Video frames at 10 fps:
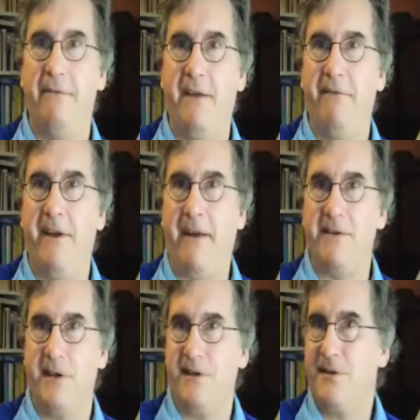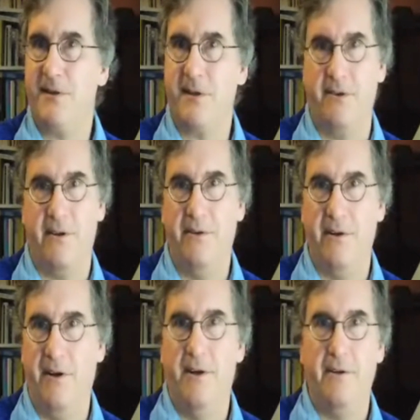their, their, ancestors and,
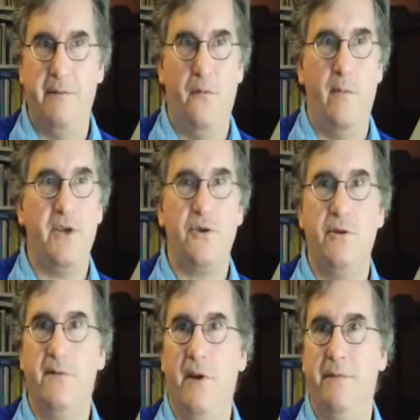and the formation of,